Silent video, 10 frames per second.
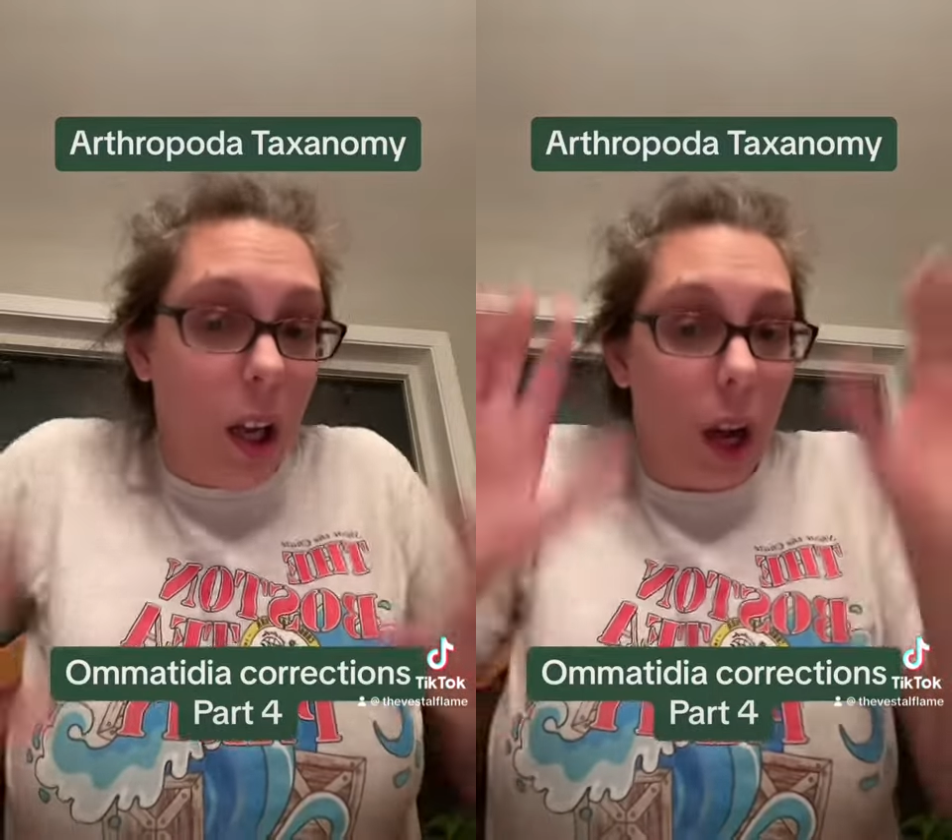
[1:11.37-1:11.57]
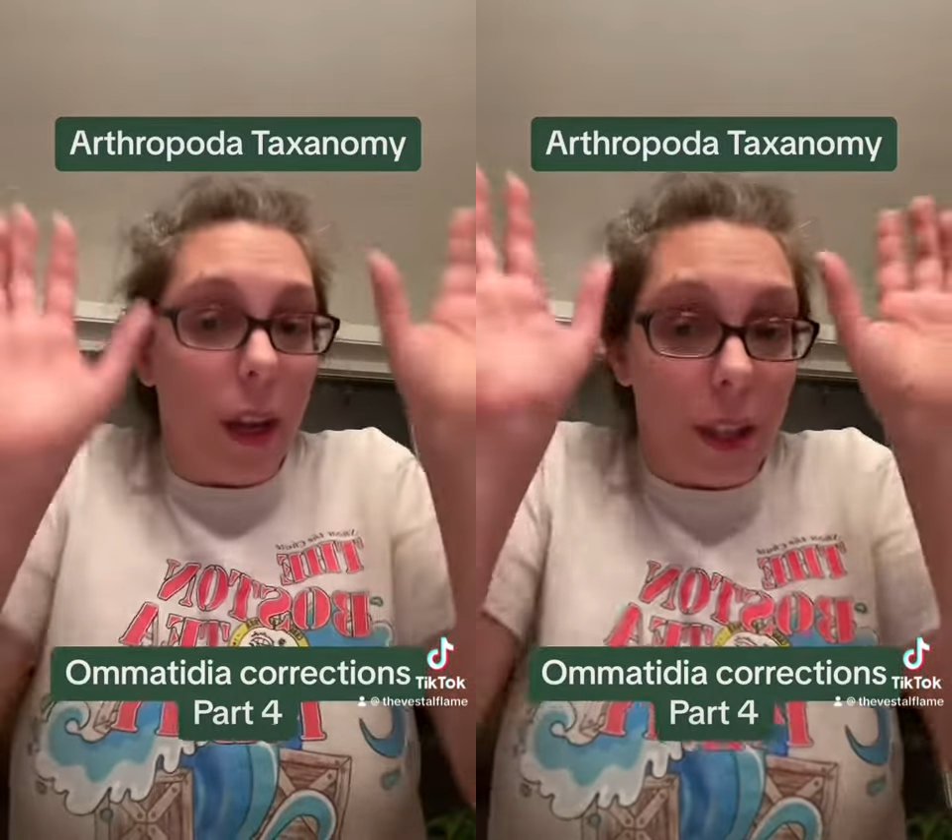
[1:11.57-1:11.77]

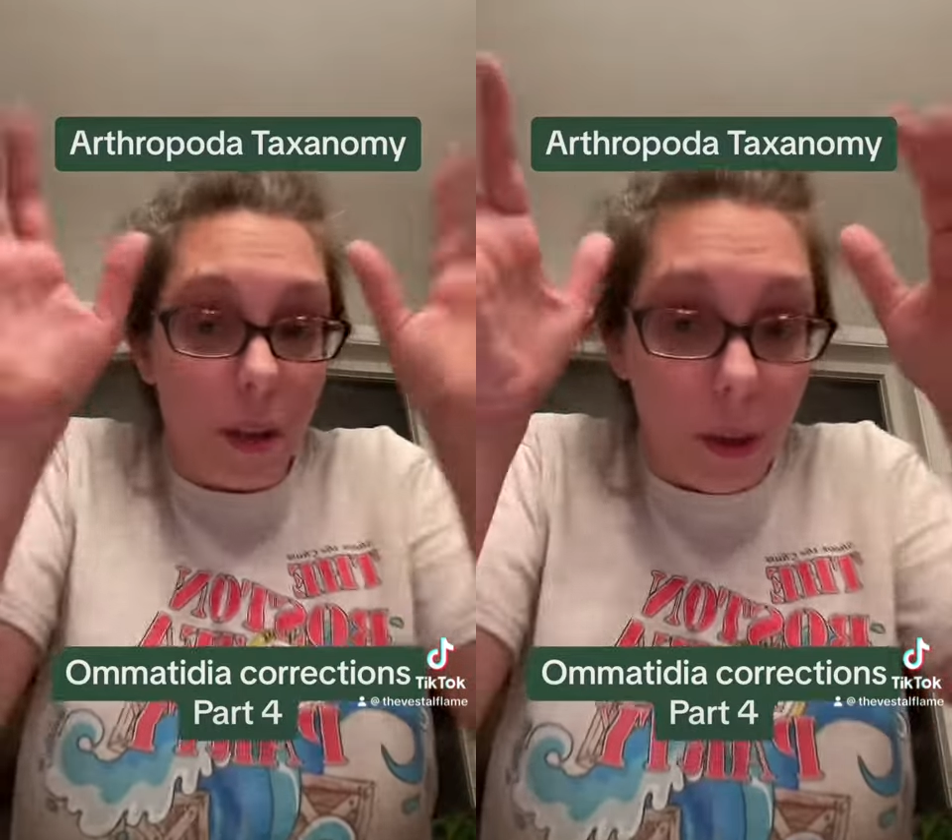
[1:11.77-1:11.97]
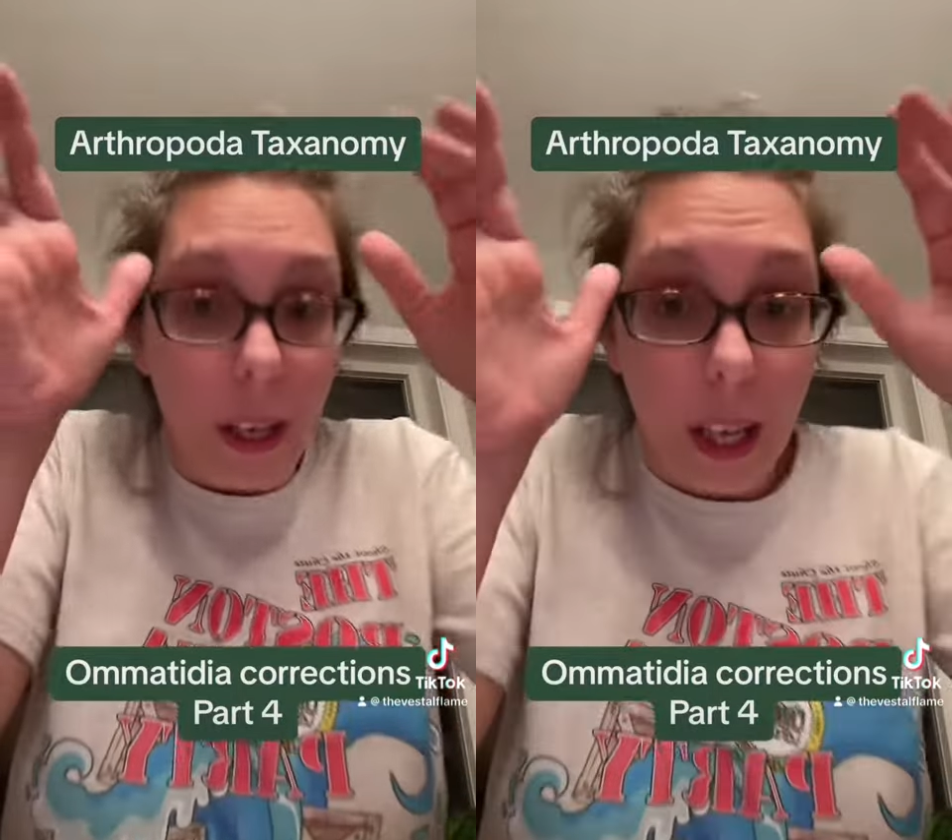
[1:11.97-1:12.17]
I think
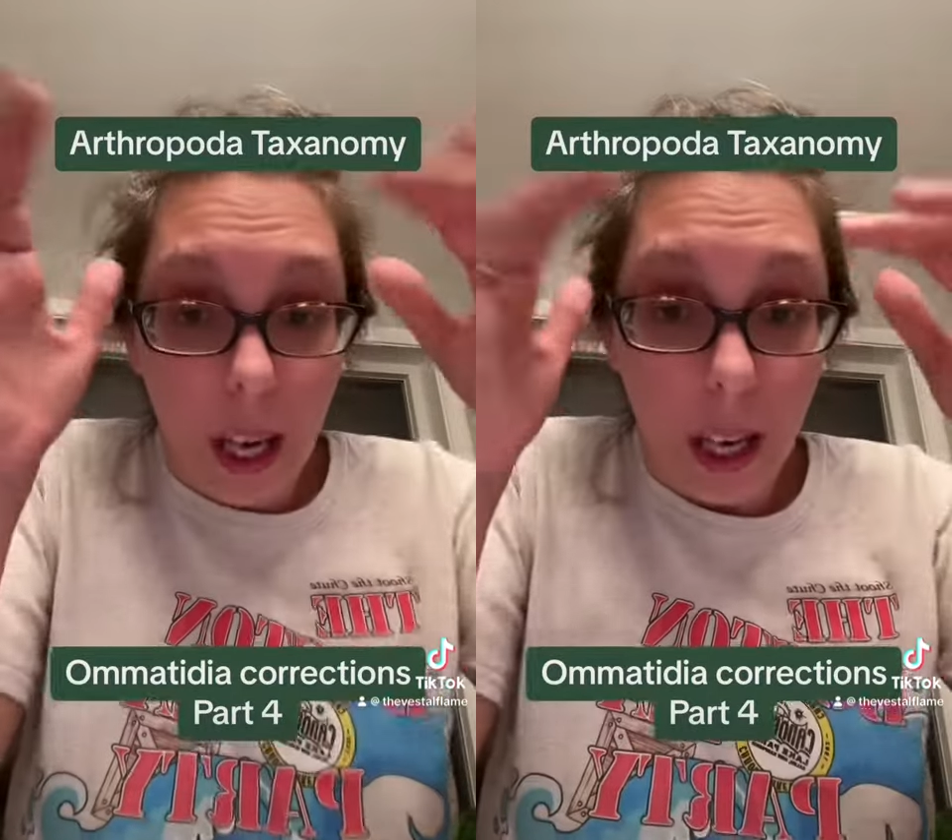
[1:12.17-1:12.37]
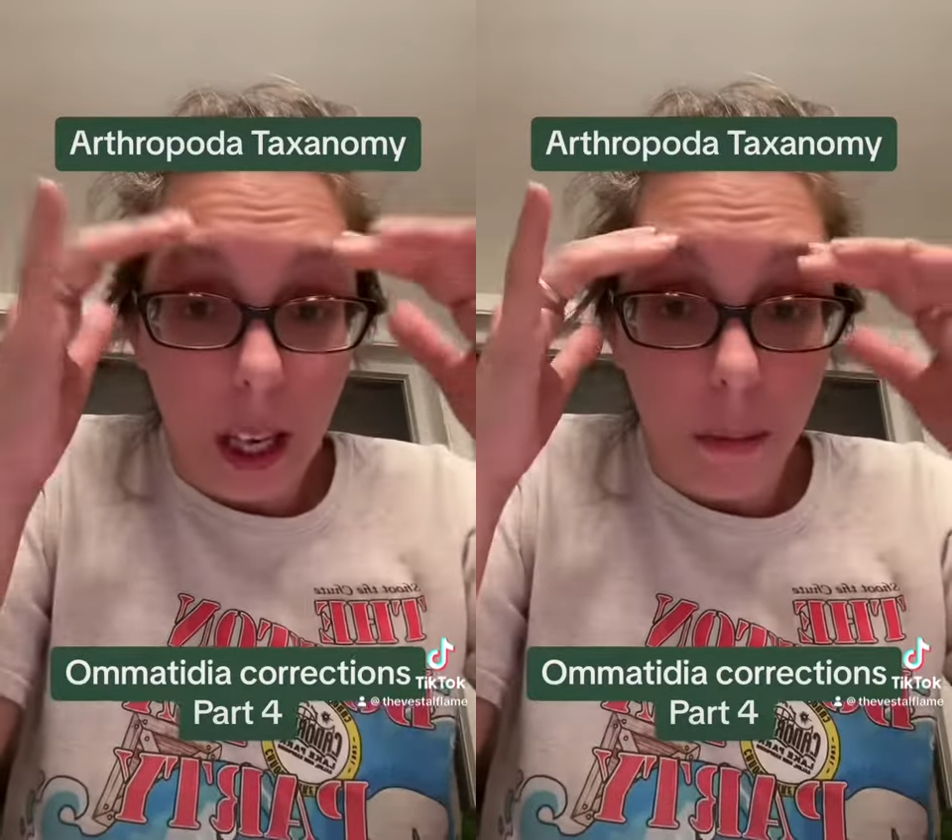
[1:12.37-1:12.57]
when I get
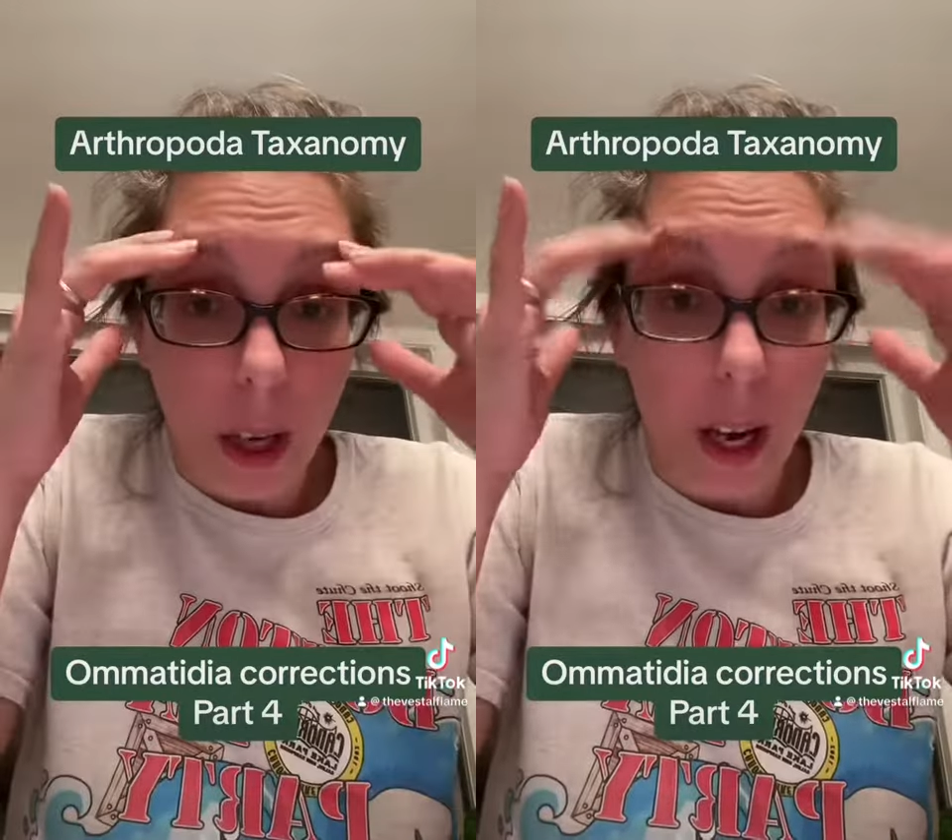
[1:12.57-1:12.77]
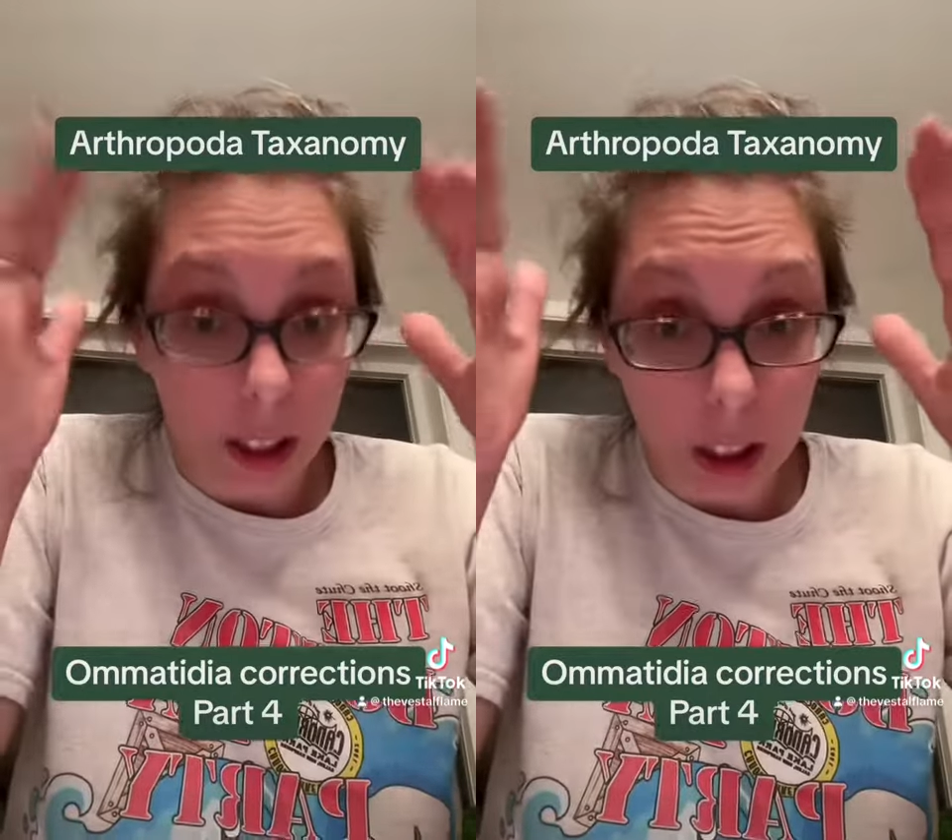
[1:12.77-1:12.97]
in and we
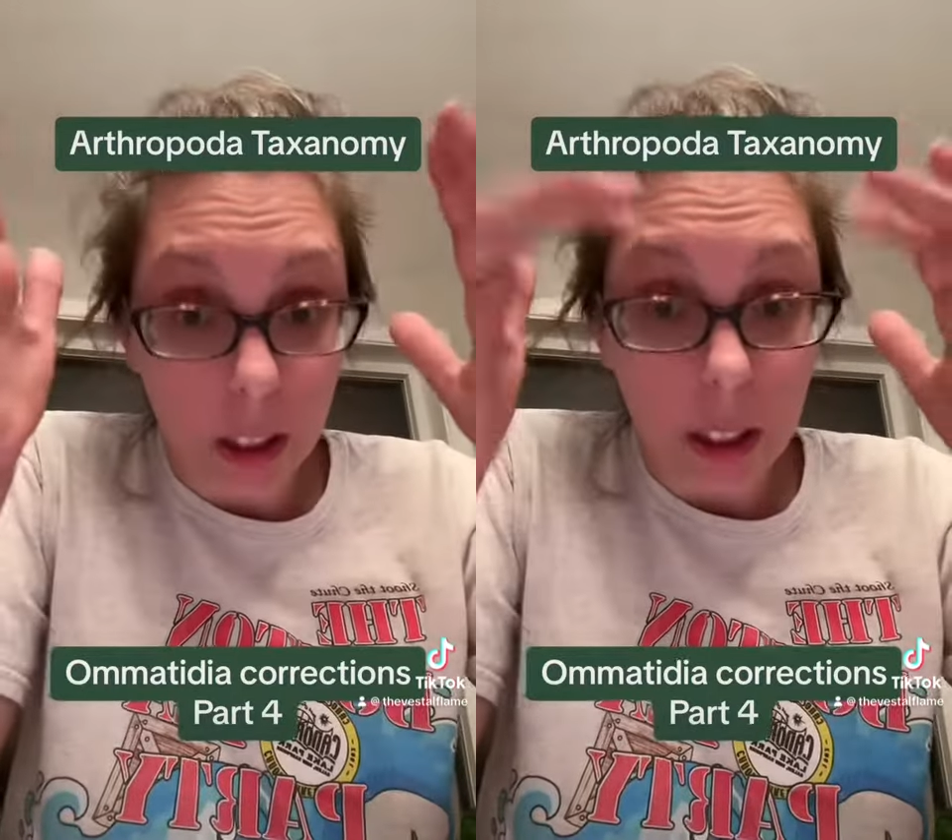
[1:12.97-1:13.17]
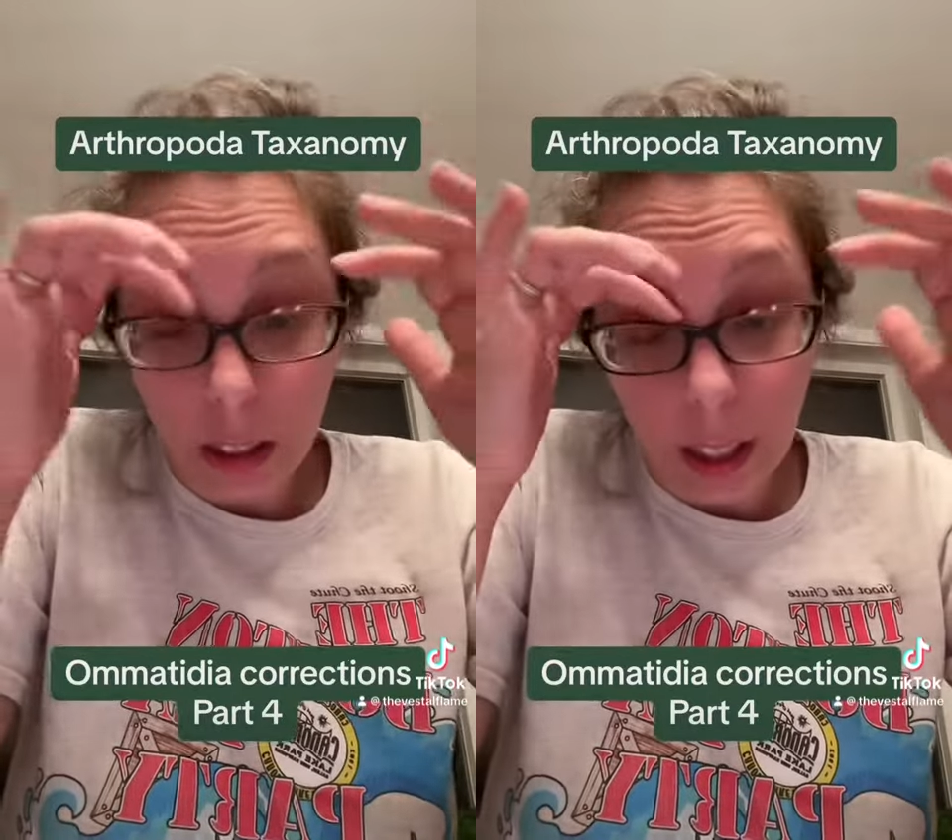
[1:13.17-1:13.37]
actually,